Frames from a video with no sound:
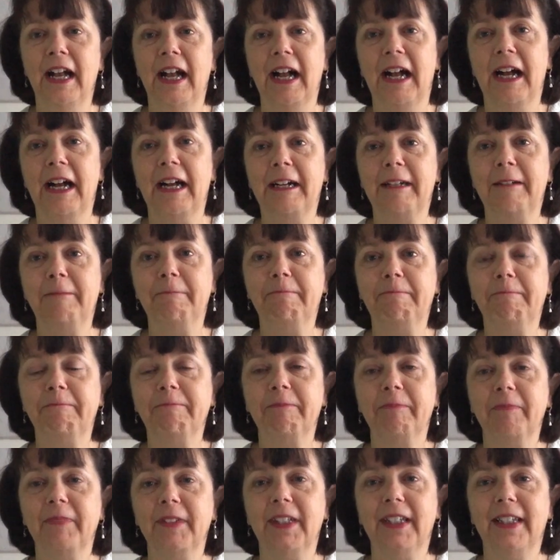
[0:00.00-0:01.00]

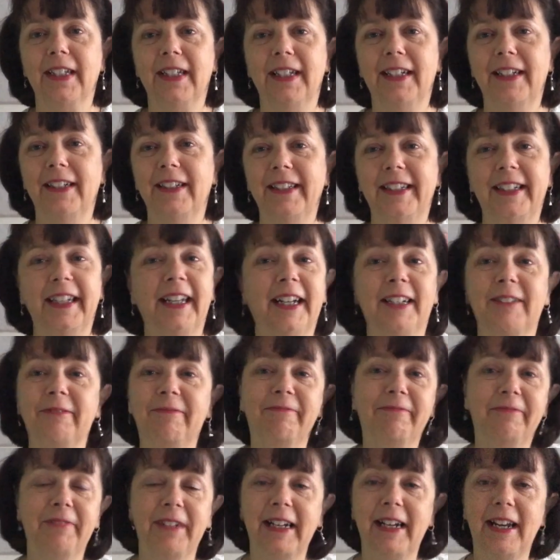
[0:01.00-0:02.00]
Yeah,
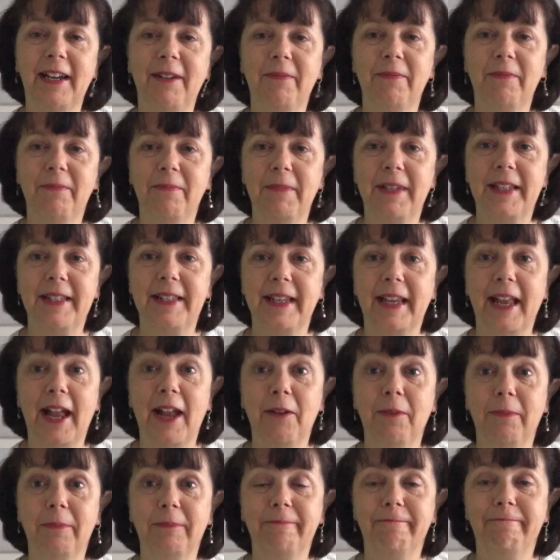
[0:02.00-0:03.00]
really missing out.
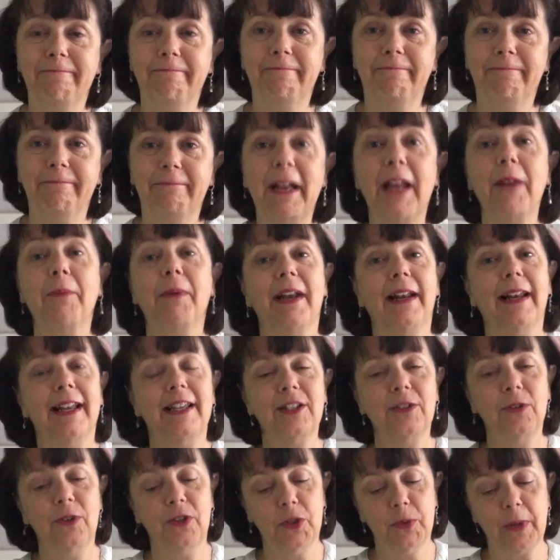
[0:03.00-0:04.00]
Anyway,
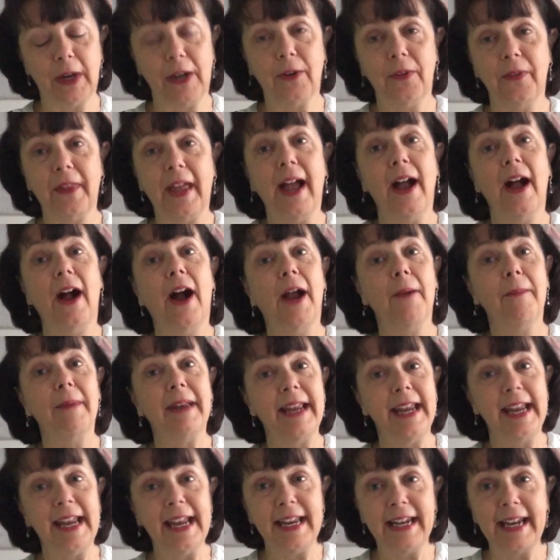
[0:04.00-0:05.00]
let's not dwell on that. I'm
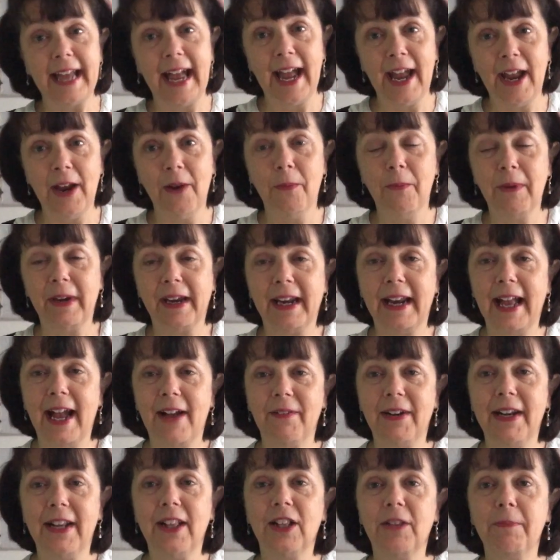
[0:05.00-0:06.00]
here now and we're going to have
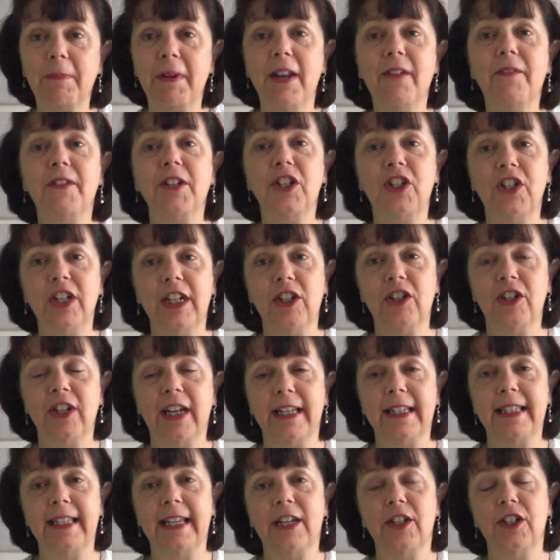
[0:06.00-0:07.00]
a little bit of a chit
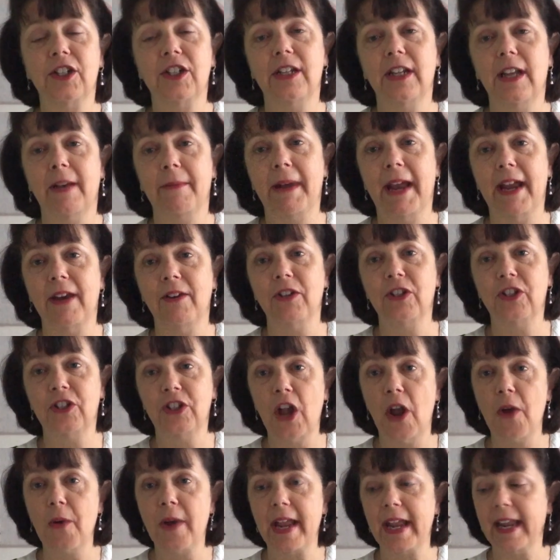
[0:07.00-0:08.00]
chat session about
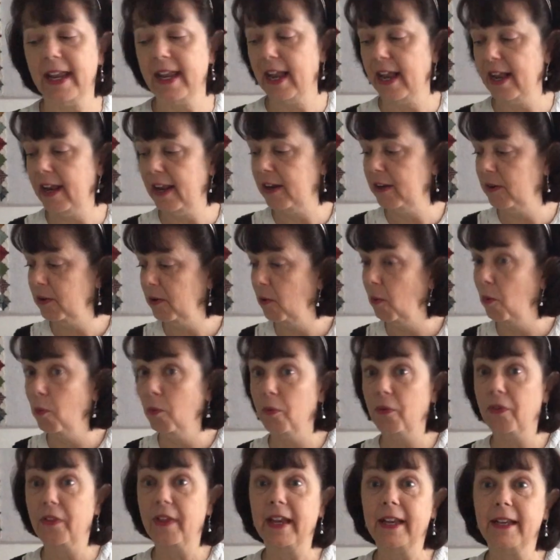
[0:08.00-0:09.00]
sewing and all
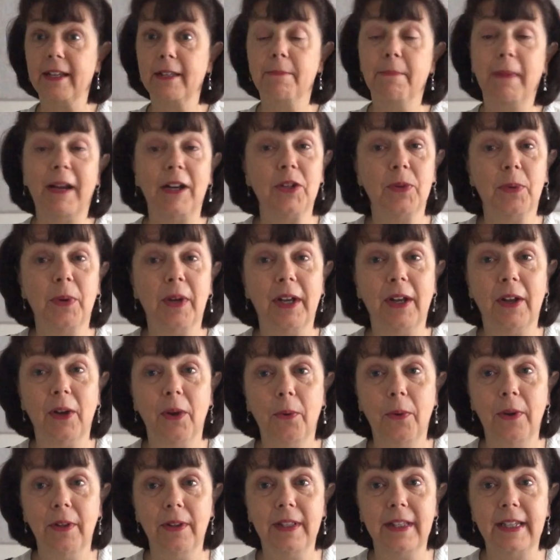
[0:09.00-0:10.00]
things patchwork and
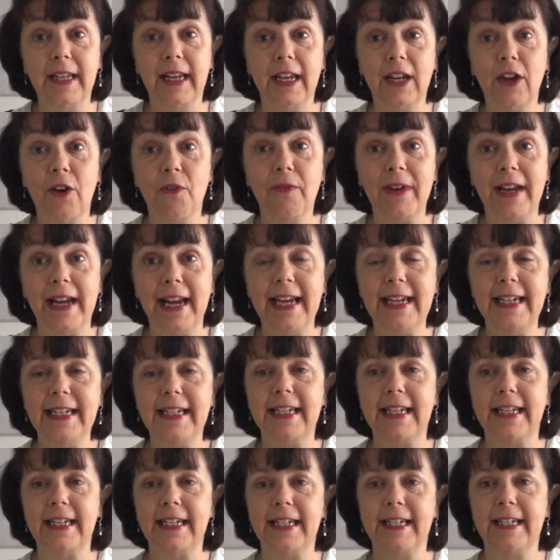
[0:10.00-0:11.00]
quilting
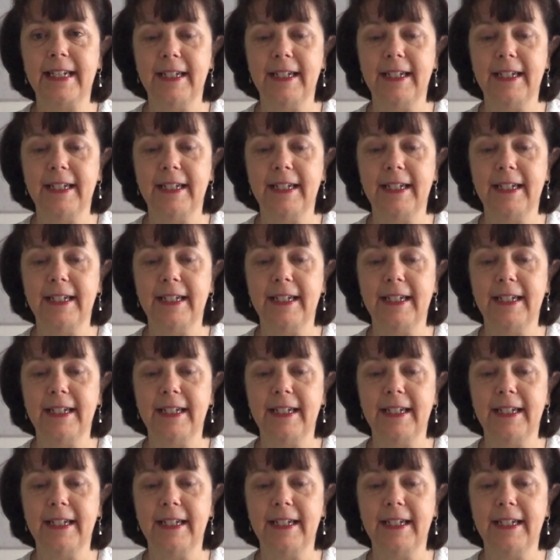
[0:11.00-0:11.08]
related.